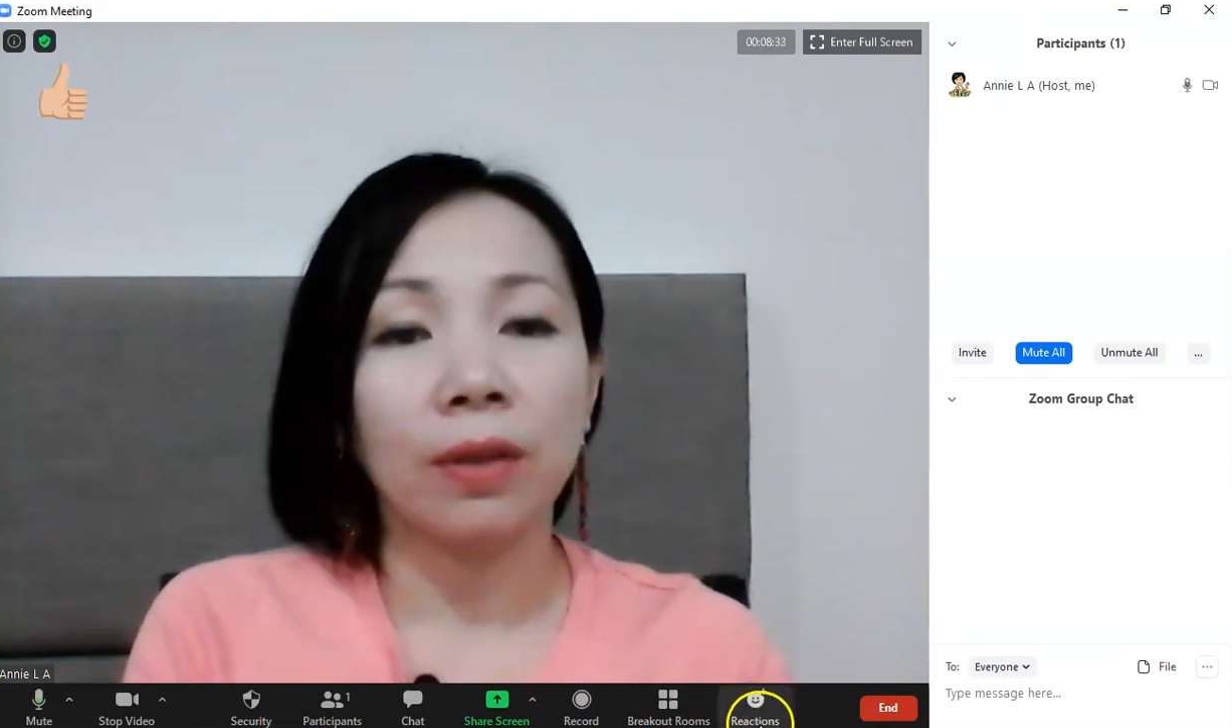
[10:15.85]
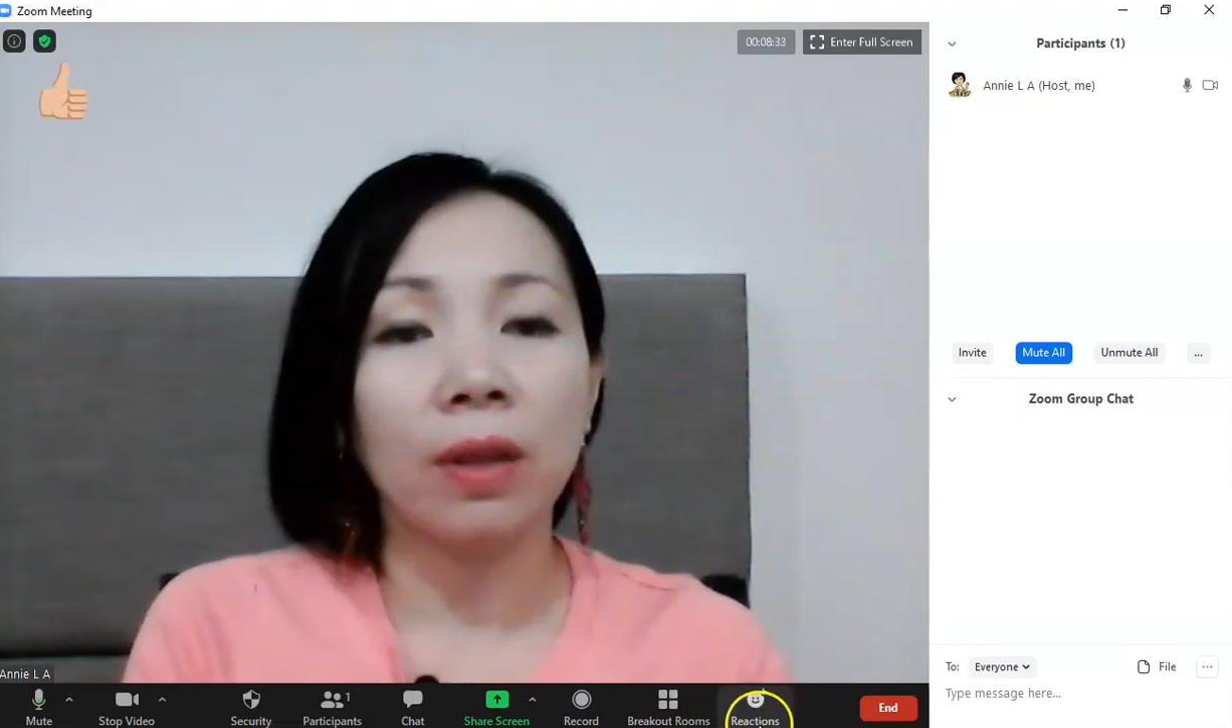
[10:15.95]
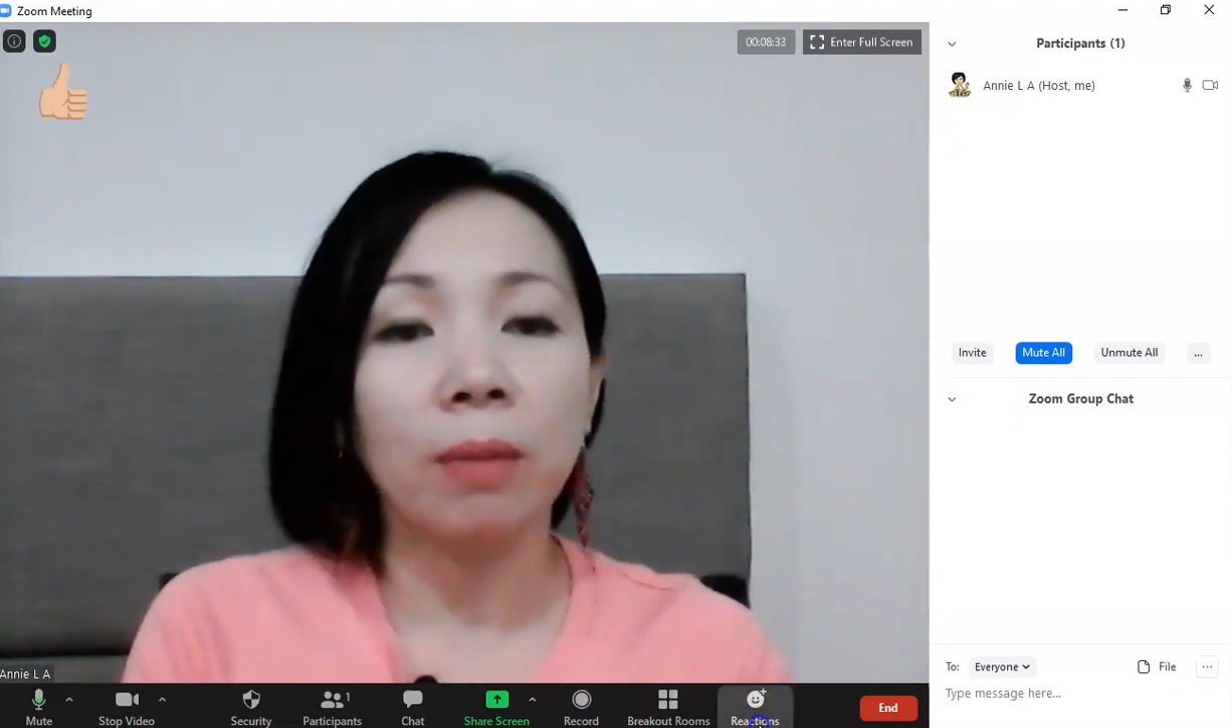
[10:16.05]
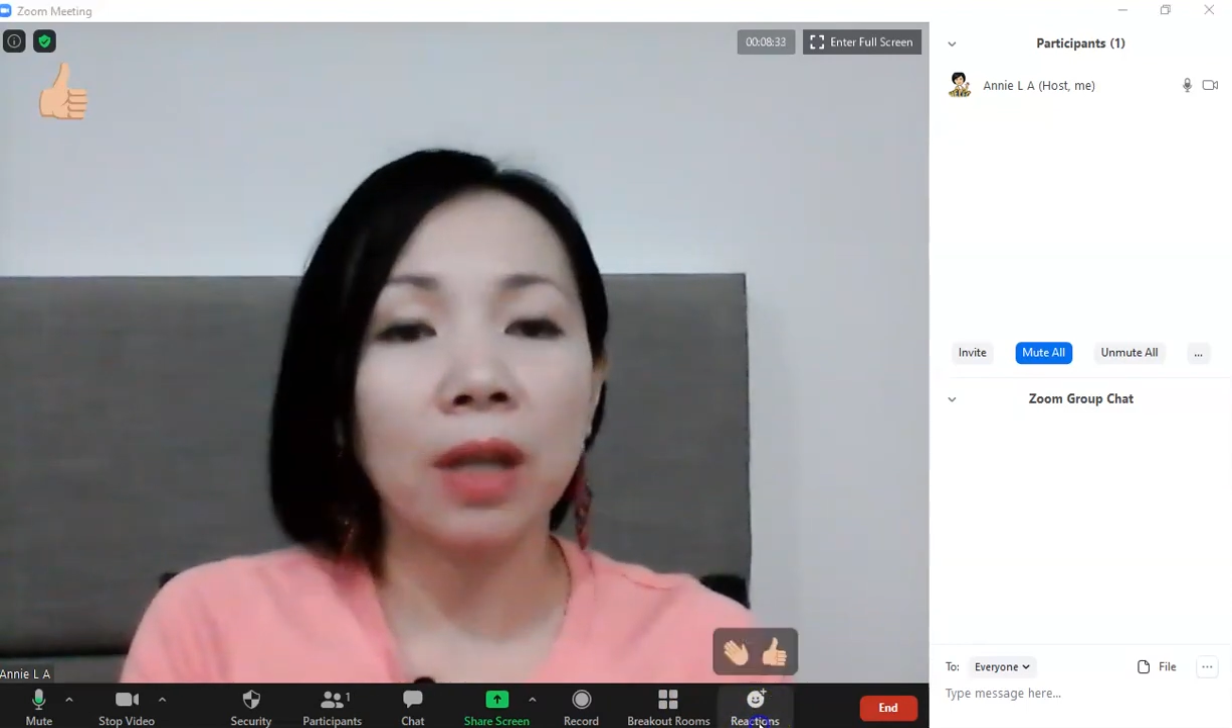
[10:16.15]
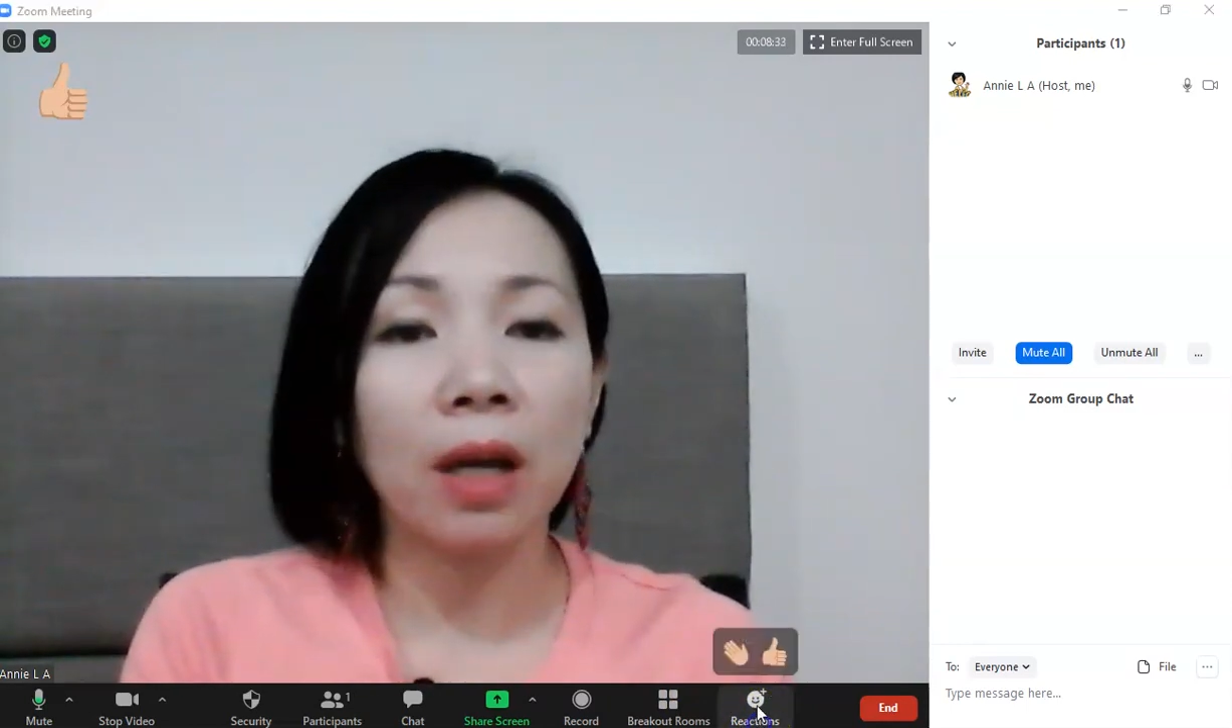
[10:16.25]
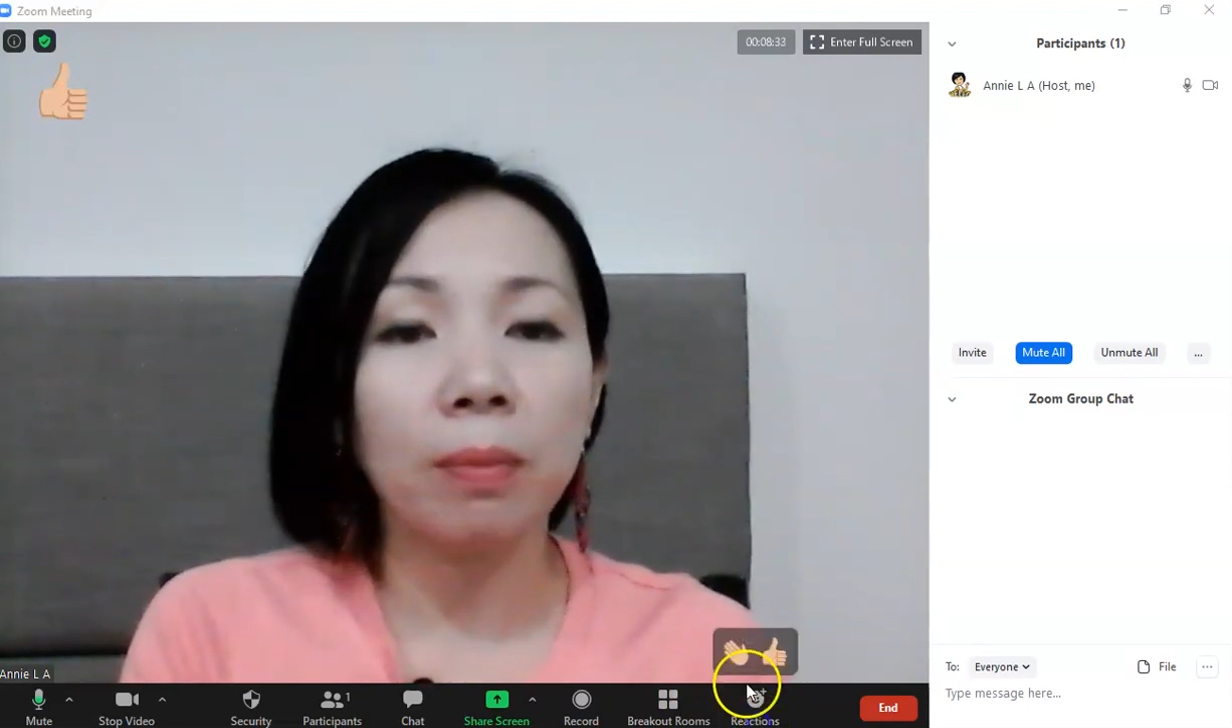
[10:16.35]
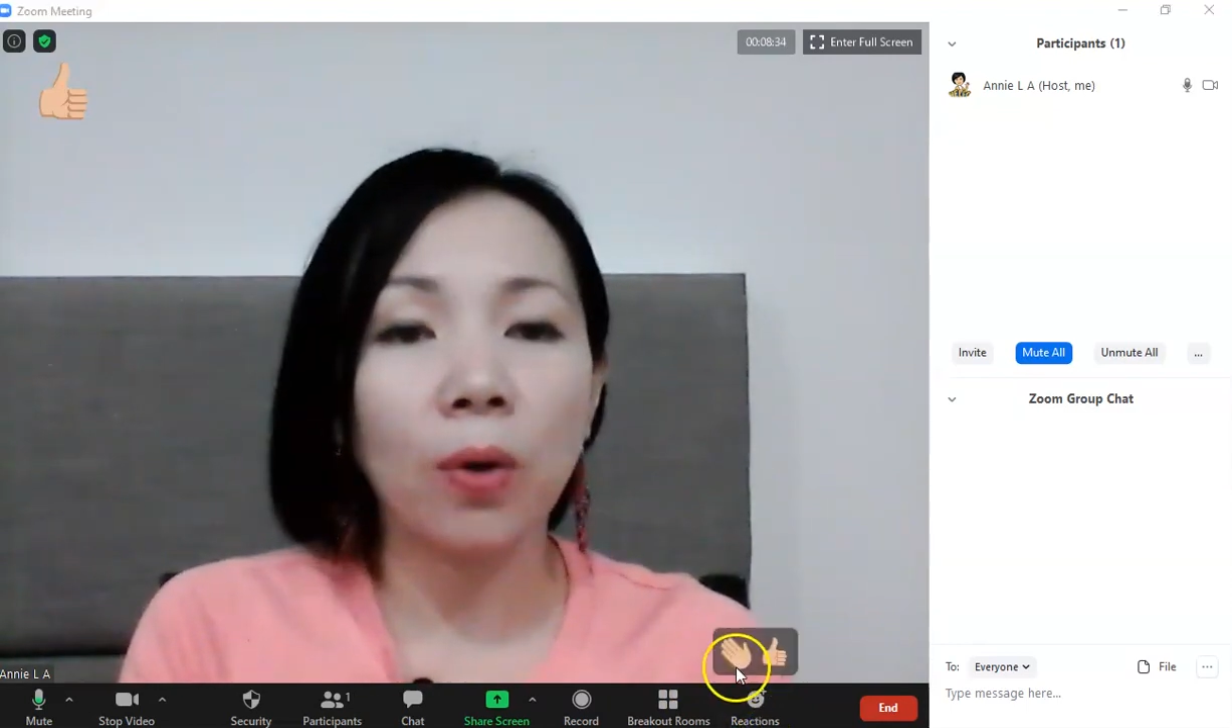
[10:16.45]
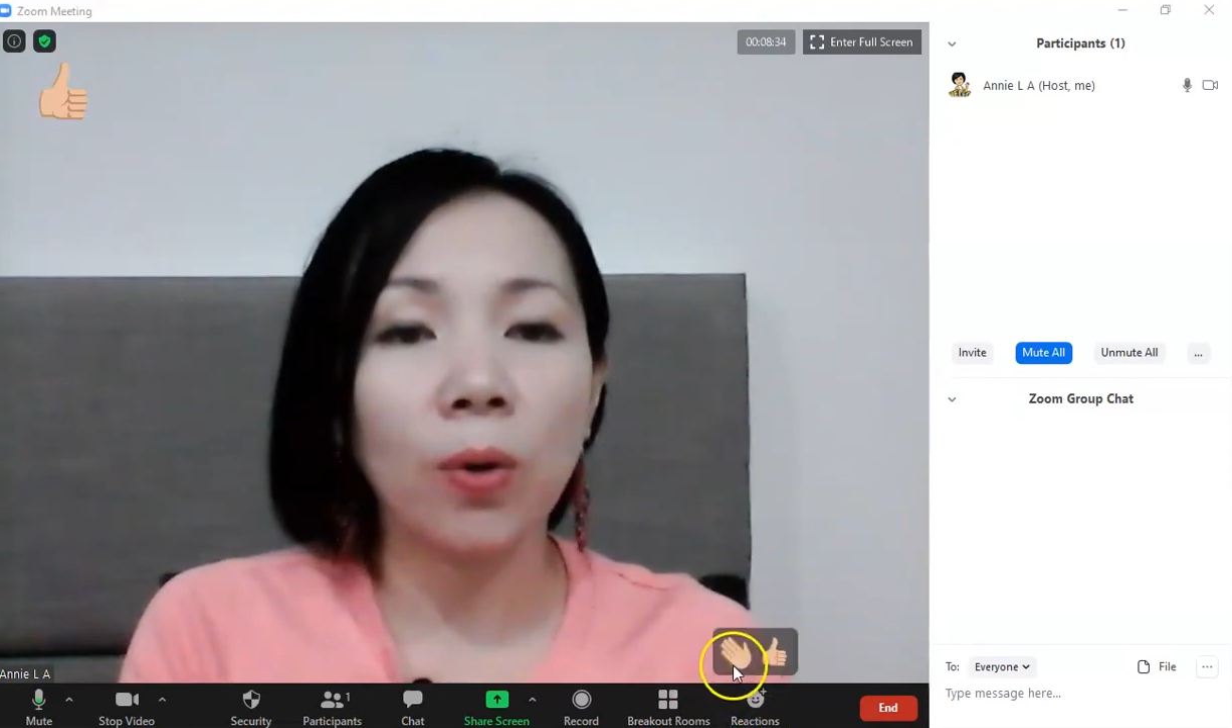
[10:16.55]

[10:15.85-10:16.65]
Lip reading: a thumbs up